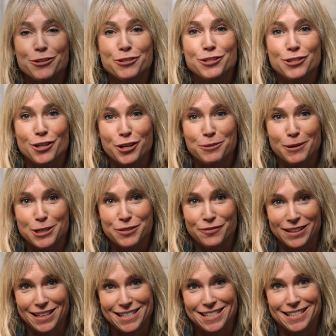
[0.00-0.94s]
you so
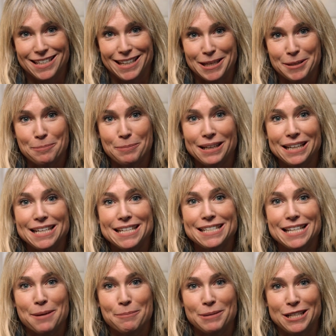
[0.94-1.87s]
much for listening.
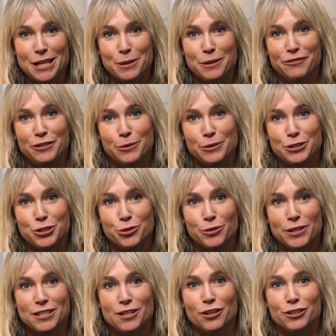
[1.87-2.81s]
Please let me know if you
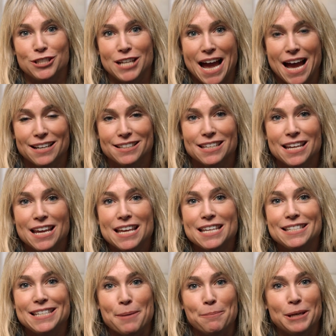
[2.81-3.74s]
enjoyed our chat.
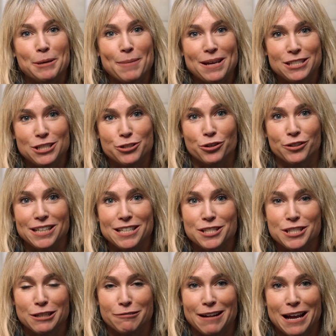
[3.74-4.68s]
Send me a message on
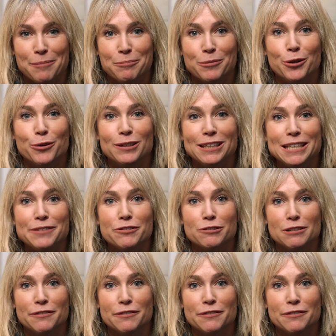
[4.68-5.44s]
Instagram or leave a